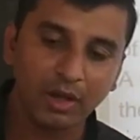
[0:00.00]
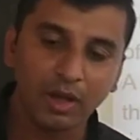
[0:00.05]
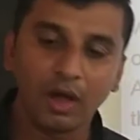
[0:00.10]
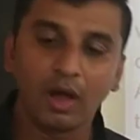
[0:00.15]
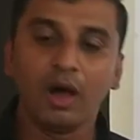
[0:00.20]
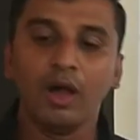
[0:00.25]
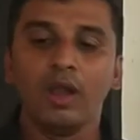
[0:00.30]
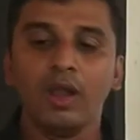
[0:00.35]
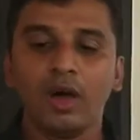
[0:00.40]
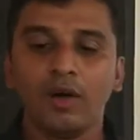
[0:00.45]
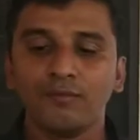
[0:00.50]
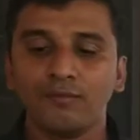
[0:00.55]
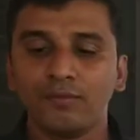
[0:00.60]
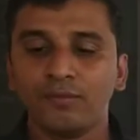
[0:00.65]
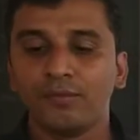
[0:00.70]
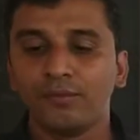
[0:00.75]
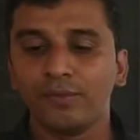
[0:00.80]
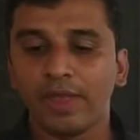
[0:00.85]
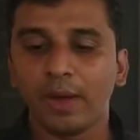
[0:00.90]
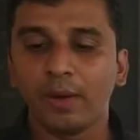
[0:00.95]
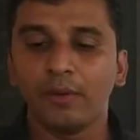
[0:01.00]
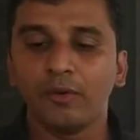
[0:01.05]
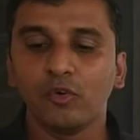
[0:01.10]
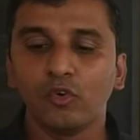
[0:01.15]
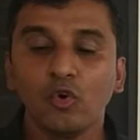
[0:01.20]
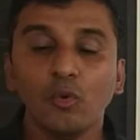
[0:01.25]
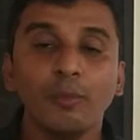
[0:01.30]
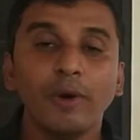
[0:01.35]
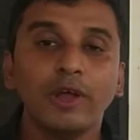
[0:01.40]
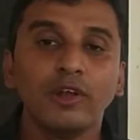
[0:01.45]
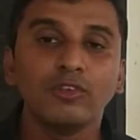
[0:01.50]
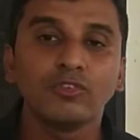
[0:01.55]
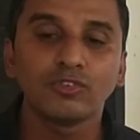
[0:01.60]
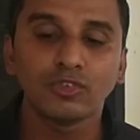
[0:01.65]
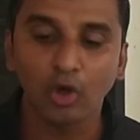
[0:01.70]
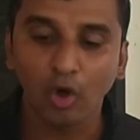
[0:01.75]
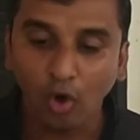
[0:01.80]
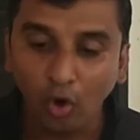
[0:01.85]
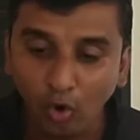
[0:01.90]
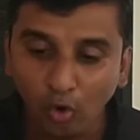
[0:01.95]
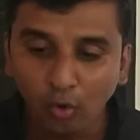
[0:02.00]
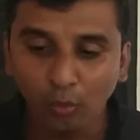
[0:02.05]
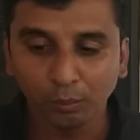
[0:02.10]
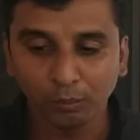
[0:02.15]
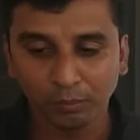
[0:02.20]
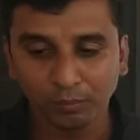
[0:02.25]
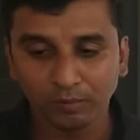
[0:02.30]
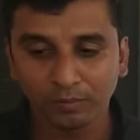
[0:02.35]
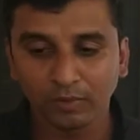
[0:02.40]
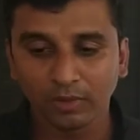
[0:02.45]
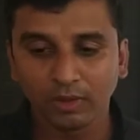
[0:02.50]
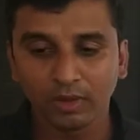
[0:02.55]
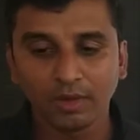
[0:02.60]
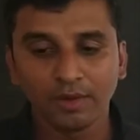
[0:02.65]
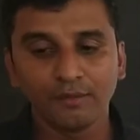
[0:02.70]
all of a woman's womb,